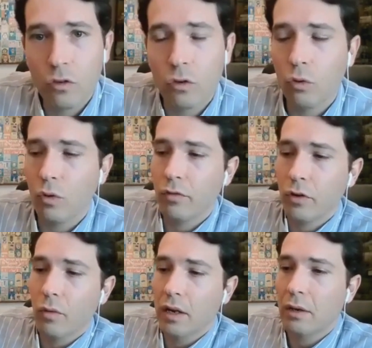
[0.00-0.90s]
to whoever
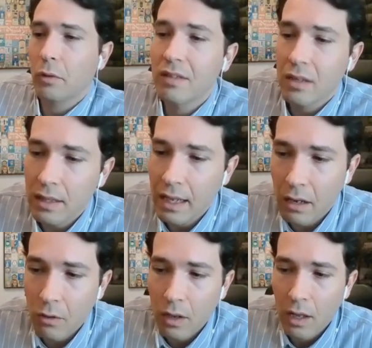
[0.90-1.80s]
you want. Now, until
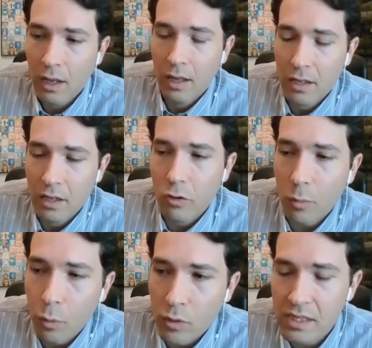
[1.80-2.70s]
now,
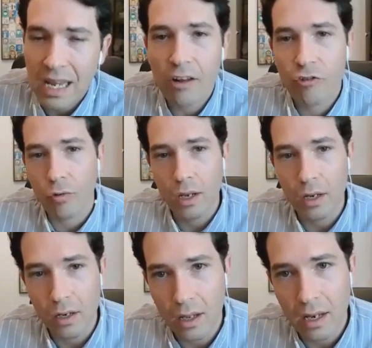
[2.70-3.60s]
Europe was
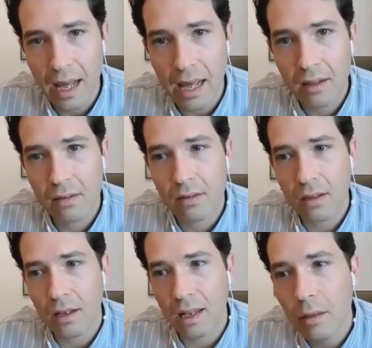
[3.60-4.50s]
saturated. It had
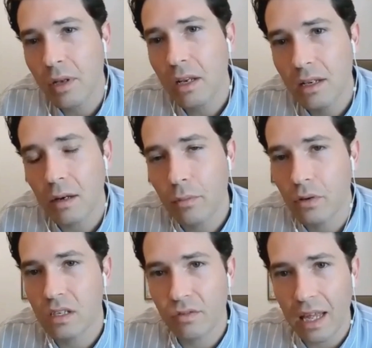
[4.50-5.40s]
limited
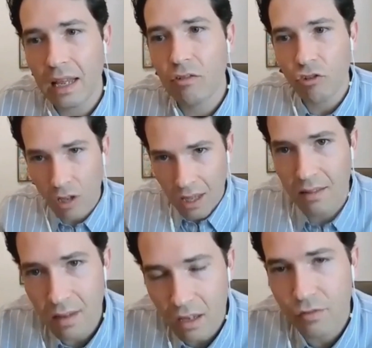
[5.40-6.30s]
numbers of LNG
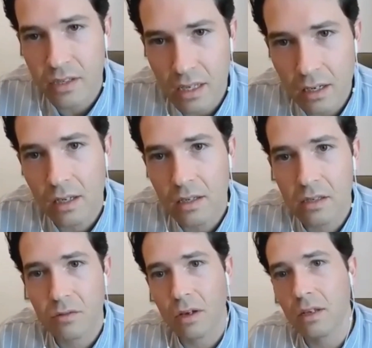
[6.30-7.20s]
intake
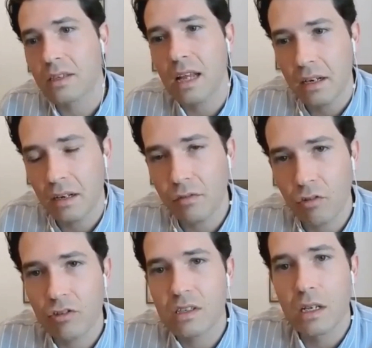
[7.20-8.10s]
facilities, right? It's not enough
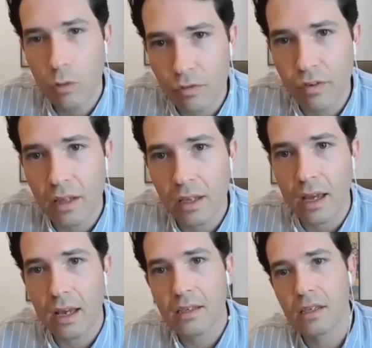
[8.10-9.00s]
to just liquefy the
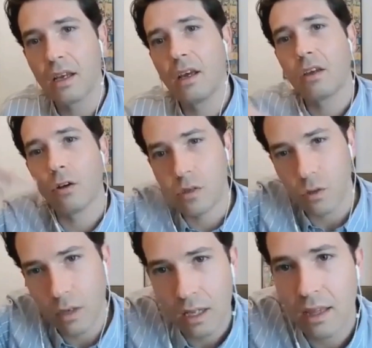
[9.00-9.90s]
gas. You
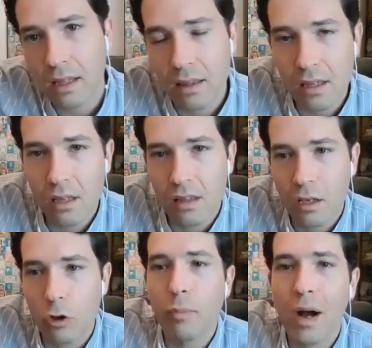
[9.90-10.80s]
also need
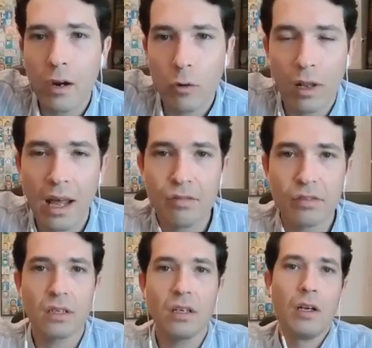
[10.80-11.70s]
that your buyer will have
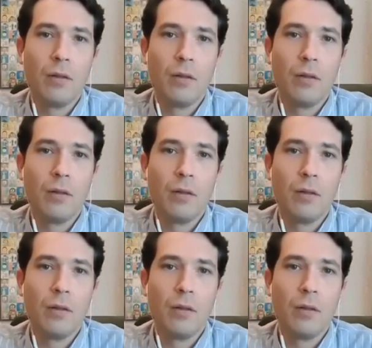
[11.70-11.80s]
a